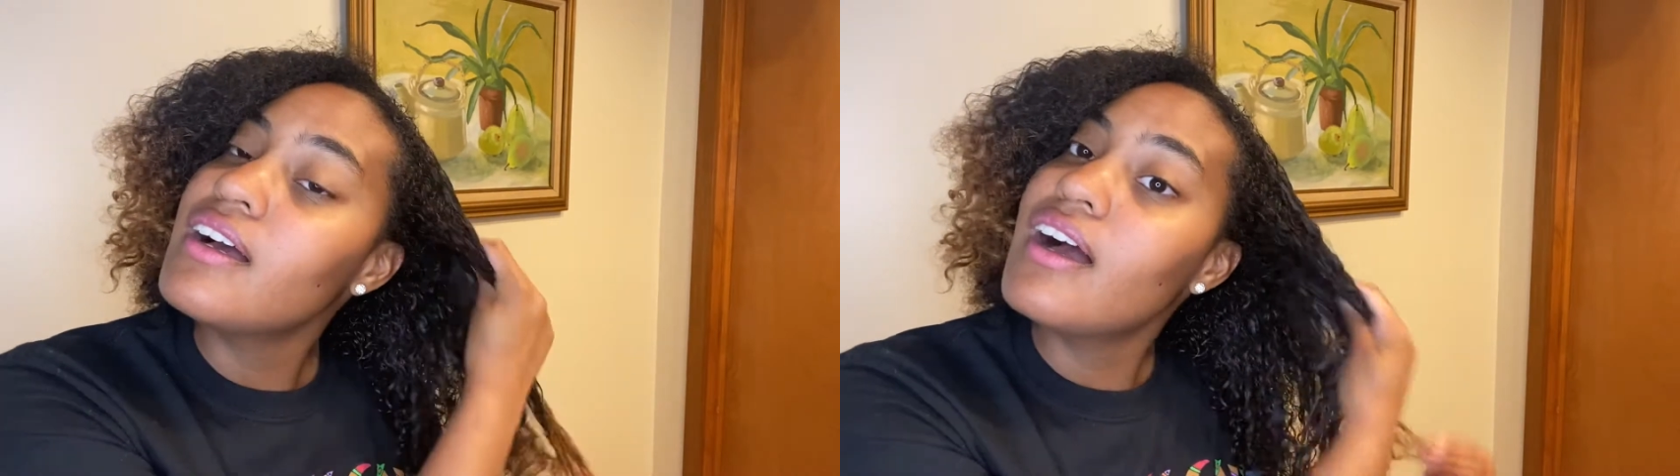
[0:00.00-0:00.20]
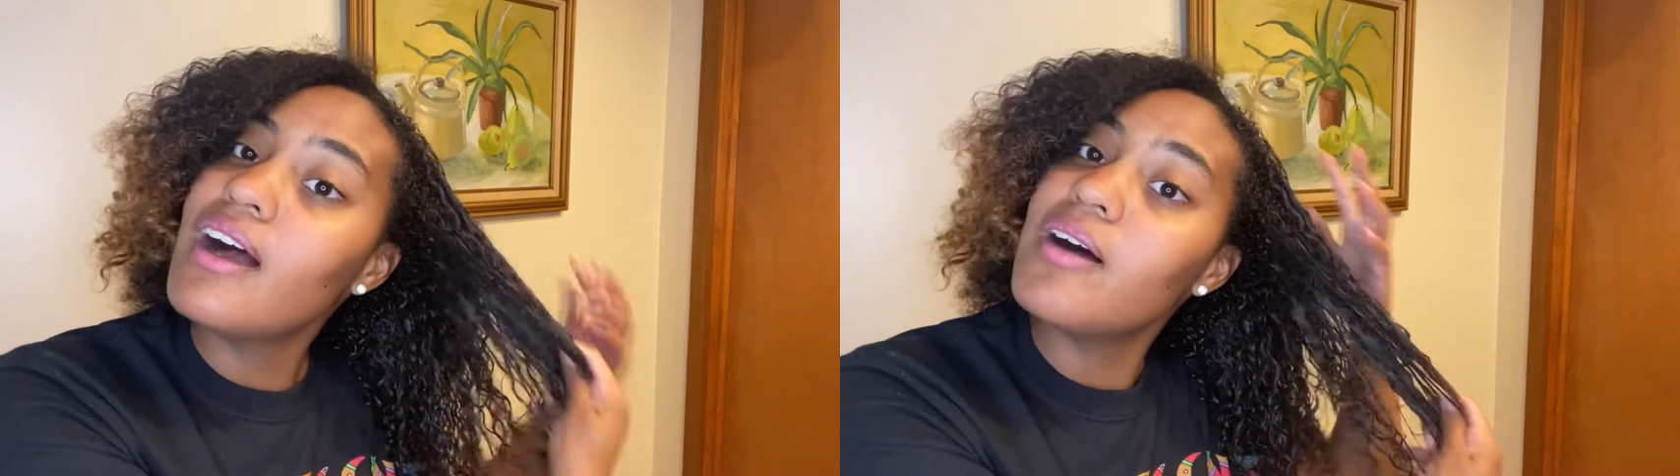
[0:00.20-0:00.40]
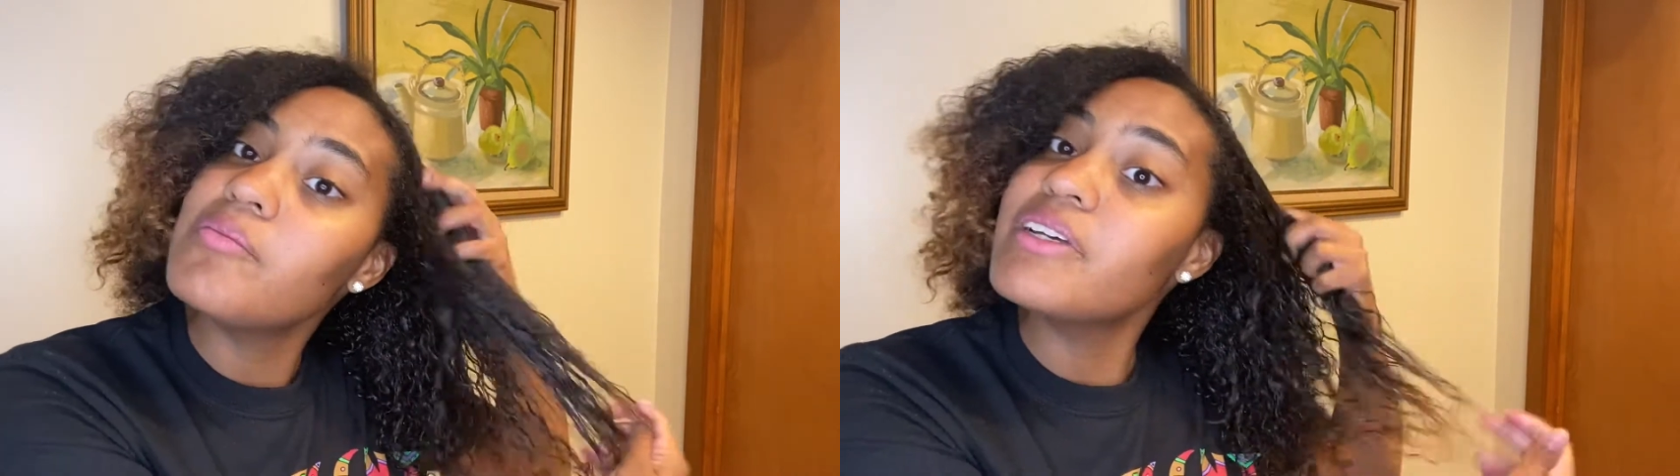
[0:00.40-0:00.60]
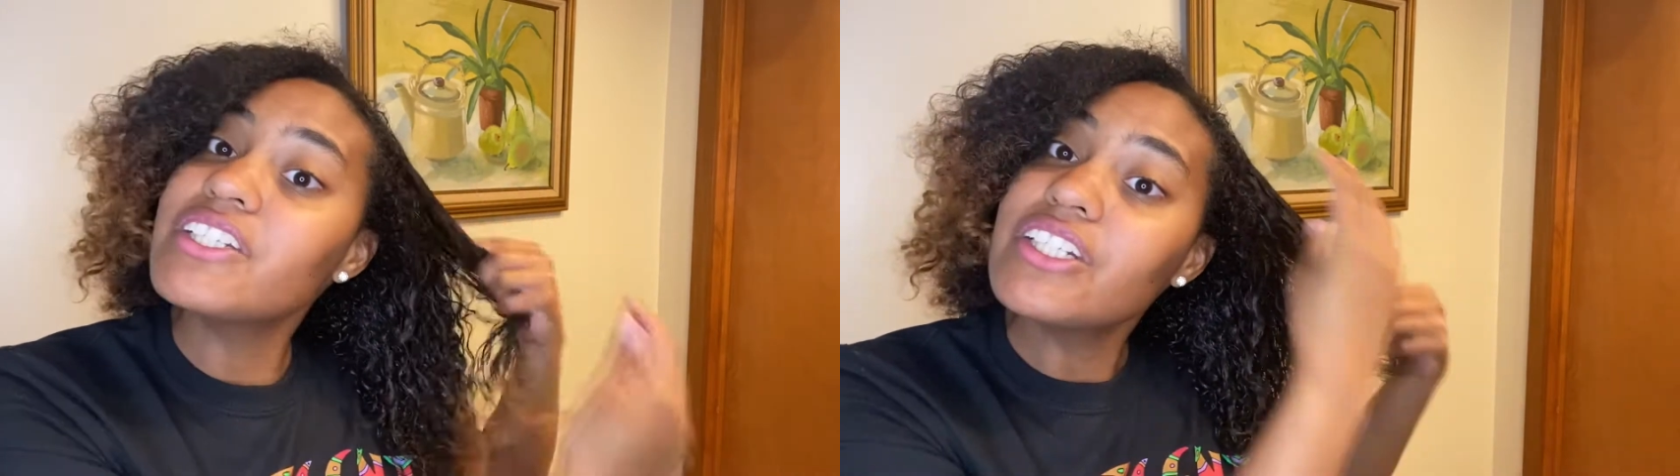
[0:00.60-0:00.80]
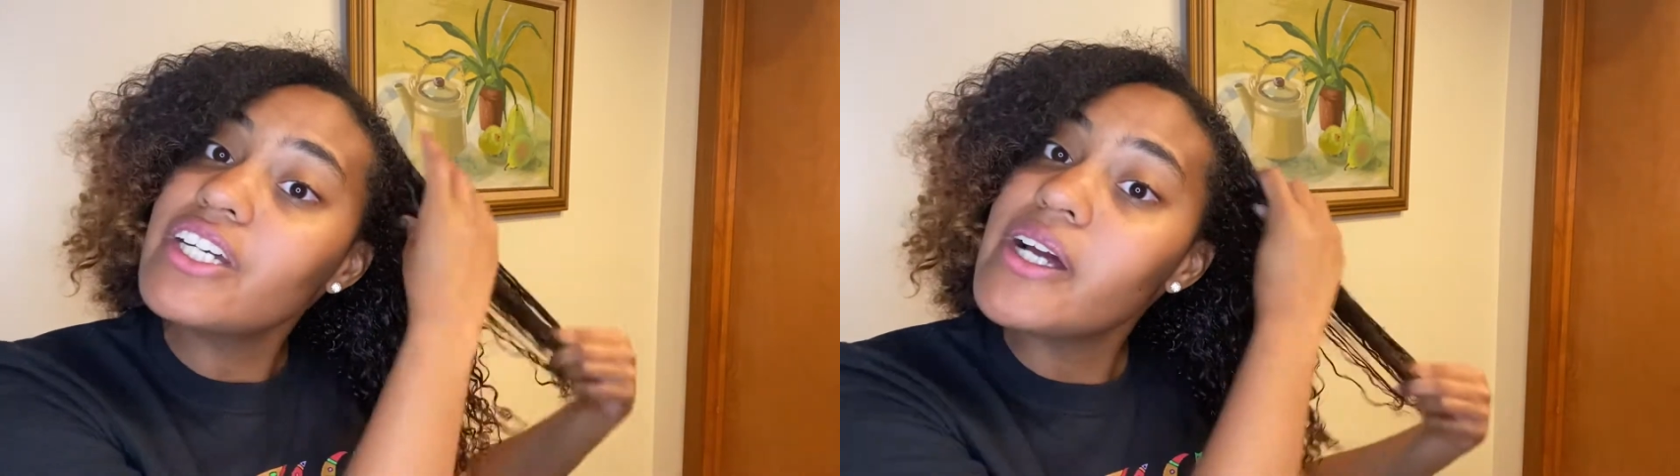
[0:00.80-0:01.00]

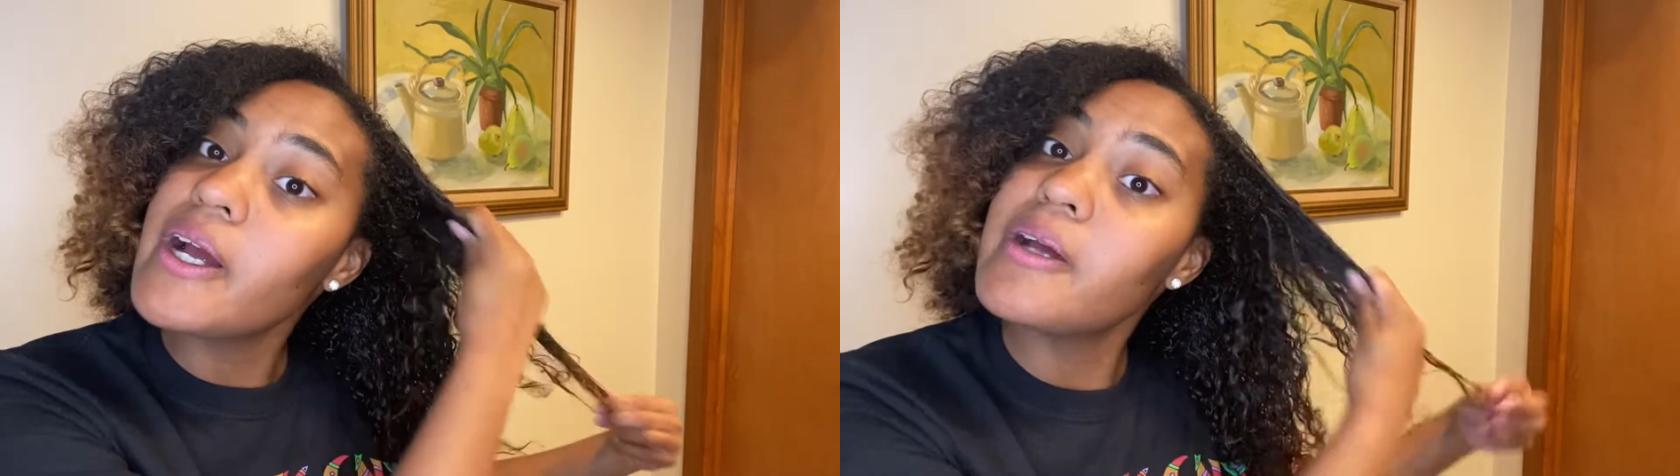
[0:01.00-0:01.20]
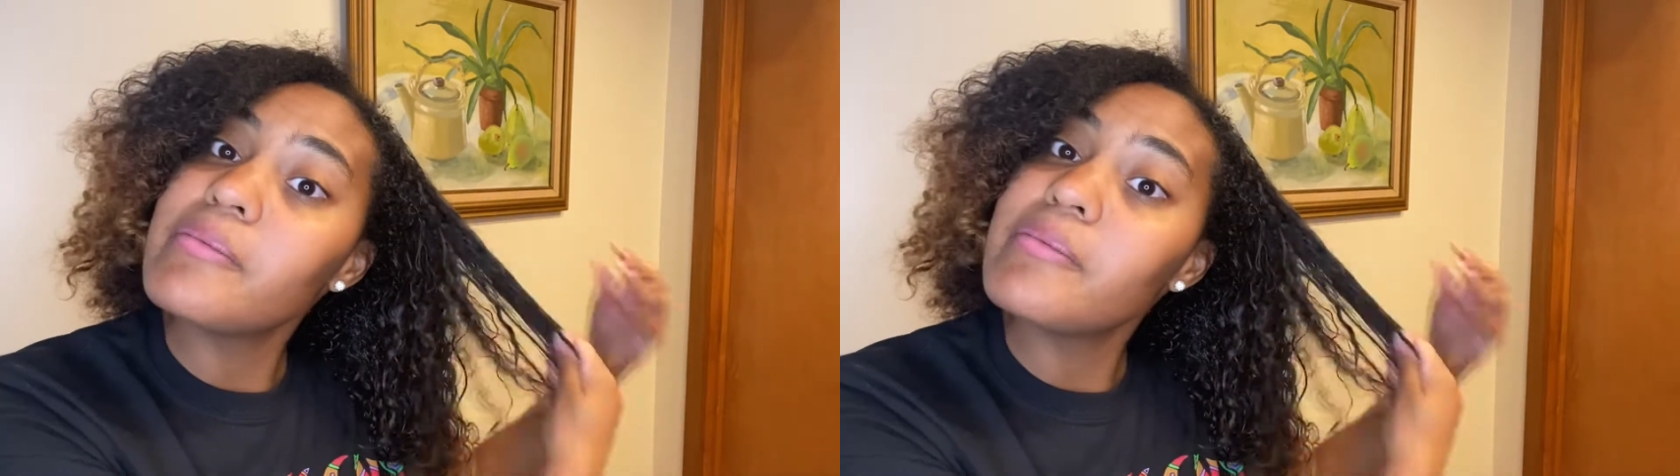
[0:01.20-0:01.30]
Mentioning her